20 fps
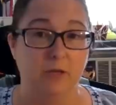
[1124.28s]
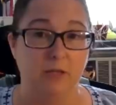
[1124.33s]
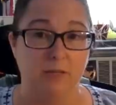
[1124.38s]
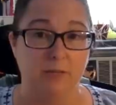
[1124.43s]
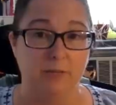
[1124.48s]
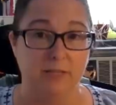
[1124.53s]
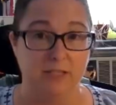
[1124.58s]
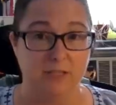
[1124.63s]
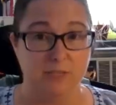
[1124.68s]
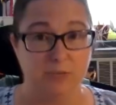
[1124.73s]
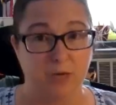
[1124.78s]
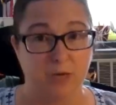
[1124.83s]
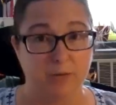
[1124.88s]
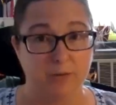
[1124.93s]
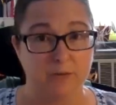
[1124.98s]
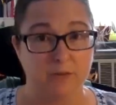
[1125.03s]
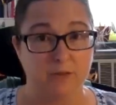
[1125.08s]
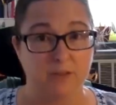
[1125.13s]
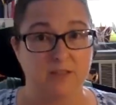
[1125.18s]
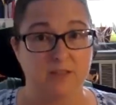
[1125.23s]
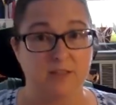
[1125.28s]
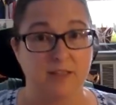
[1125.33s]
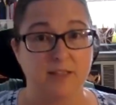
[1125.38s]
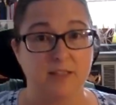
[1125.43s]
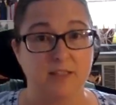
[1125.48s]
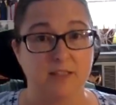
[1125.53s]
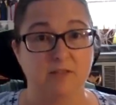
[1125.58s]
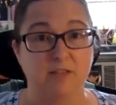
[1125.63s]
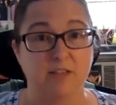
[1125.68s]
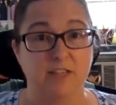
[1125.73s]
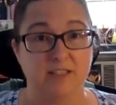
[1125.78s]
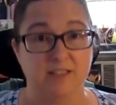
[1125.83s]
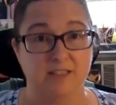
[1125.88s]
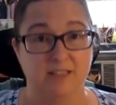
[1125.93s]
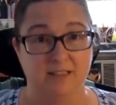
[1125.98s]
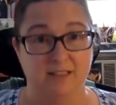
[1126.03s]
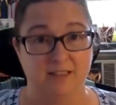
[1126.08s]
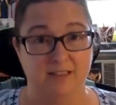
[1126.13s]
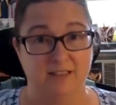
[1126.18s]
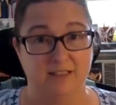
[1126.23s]
of the biggest problems with the studies of race and
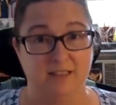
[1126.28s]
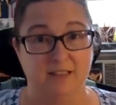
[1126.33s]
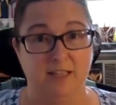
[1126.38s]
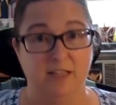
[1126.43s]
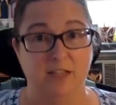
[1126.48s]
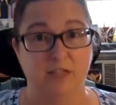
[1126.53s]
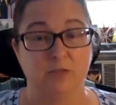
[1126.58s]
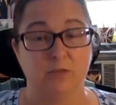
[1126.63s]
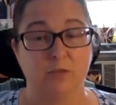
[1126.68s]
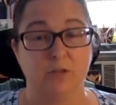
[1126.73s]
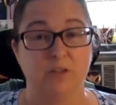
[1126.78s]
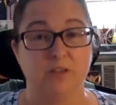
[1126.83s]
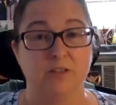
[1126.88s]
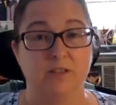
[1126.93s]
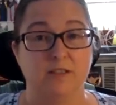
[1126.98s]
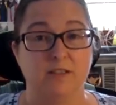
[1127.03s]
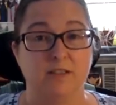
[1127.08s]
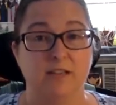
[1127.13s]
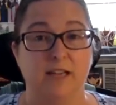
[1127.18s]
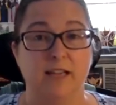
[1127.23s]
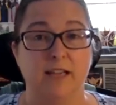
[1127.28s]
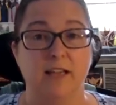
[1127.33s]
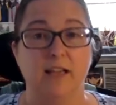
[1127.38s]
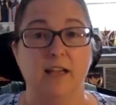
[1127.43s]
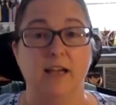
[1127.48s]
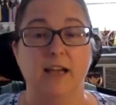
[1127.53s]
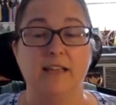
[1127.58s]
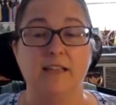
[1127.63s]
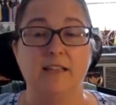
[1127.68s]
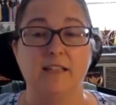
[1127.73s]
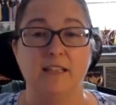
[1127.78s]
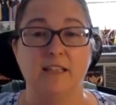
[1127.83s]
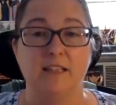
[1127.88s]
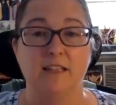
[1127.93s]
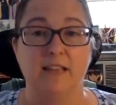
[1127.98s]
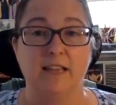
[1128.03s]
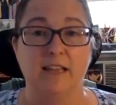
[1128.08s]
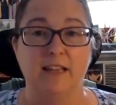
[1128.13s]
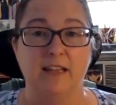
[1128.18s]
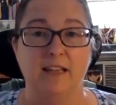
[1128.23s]
ethnicity in the ancient world is this idea
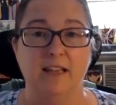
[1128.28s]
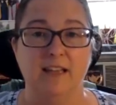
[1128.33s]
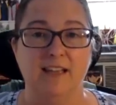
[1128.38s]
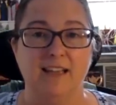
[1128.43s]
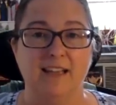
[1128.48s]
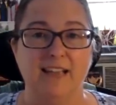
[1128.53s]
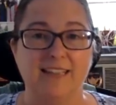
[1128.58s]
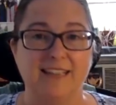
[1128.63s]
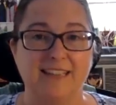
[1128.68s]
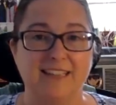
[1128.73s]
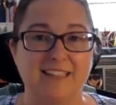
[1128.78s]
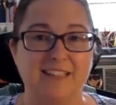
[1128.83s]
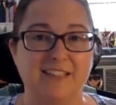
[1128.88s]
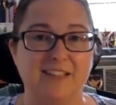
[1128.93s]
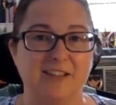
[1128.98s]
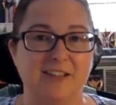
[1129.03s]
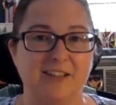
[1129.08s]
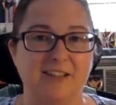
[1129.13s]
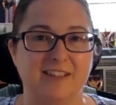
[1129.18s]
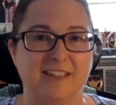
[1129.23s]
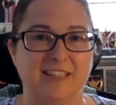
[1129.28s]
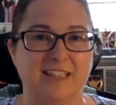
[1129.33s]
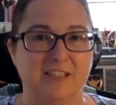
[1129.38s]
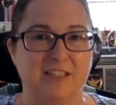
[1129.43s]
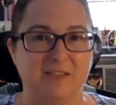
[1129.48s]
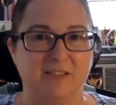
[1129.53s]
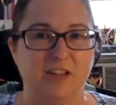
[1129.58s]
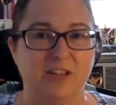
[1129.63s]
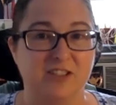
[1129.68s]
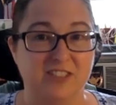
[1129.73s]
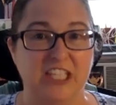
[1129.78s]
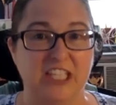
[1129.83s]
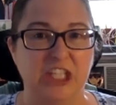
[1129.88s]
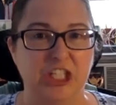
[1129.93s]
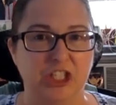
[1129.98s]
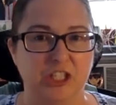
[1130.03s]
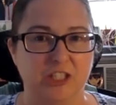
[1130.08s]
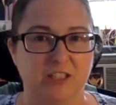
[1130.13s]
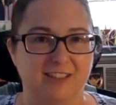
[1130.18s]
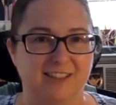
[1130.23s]
that identities are, indi- are
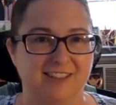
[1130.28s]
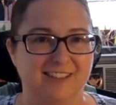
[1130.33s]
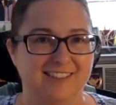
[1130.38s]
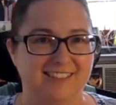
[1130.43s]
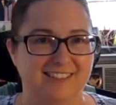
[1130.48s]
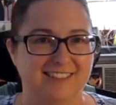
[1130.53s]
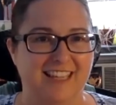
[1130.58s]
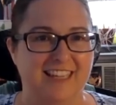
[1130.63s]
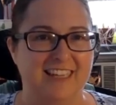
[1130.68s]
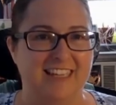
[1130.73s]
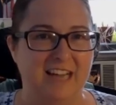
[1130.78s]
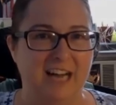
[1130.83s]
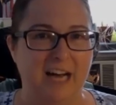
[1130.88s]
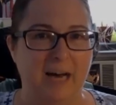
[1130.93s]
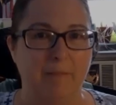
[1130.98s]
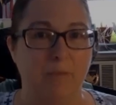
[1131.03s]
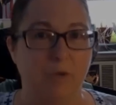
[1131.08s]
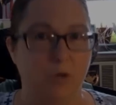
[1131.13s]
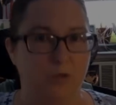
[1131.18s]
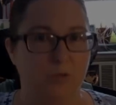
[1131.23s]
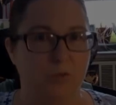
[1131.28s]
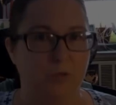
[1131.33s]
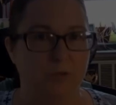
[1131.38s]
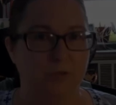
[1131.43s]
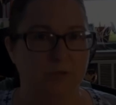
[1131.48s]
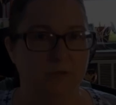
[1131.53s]
singular and not multiple.